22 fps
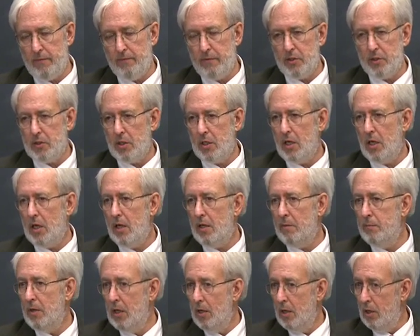of
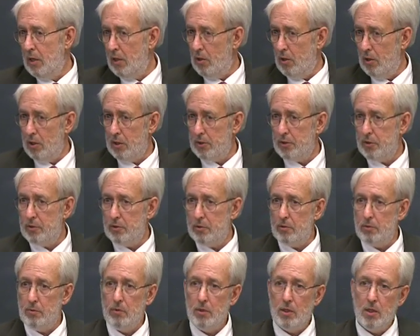Islam or
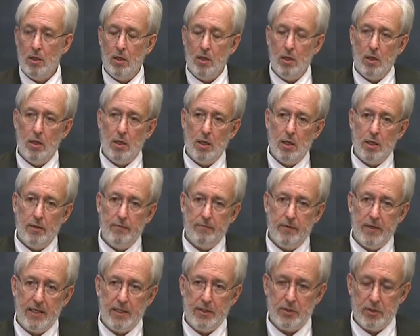to uh,
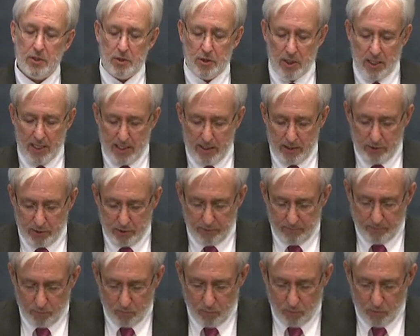face the challenge
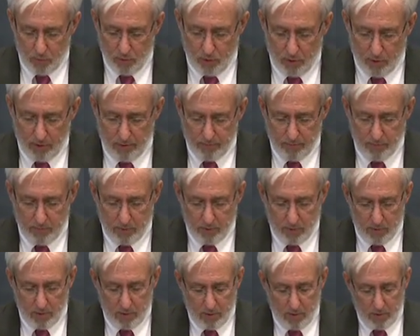of war,
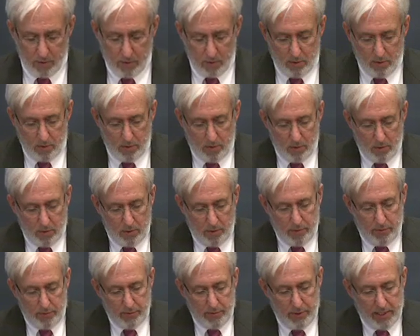
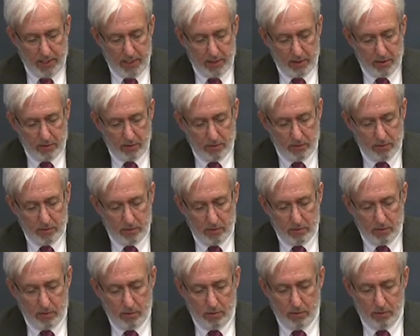then
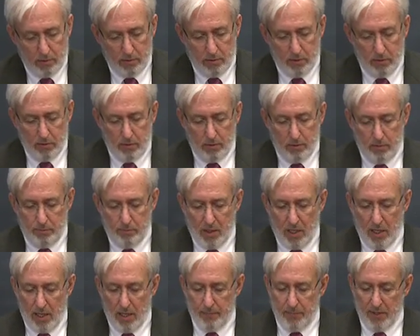
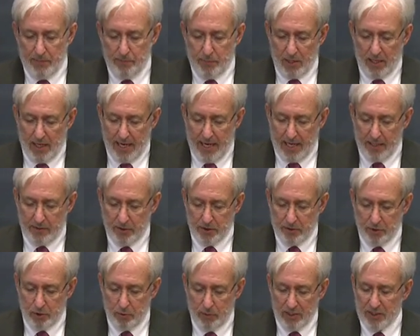Muhammad planned
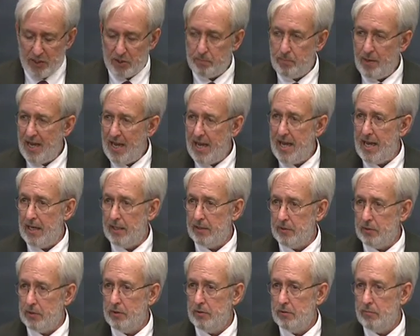to
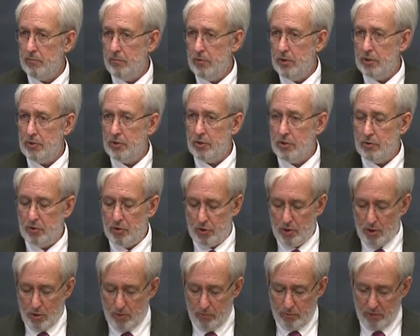expand this
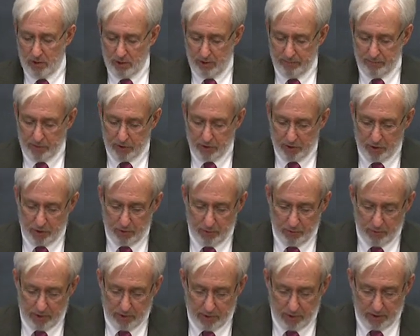zone of
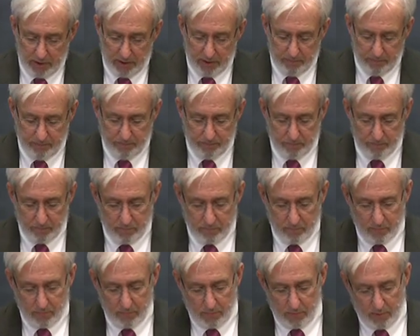security.
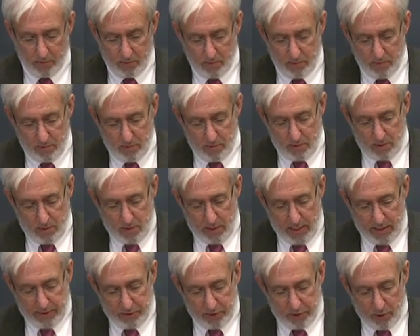
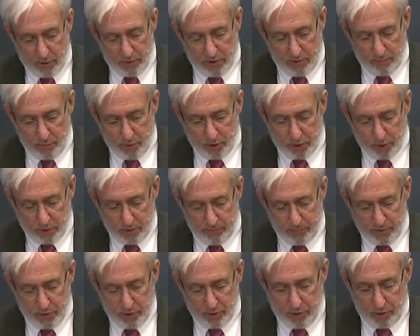And so the
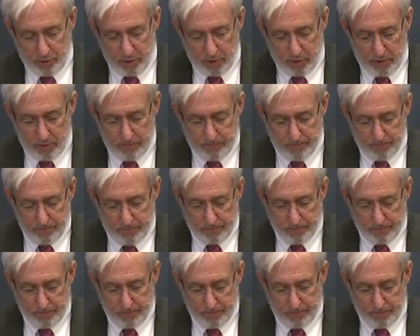Muslims did.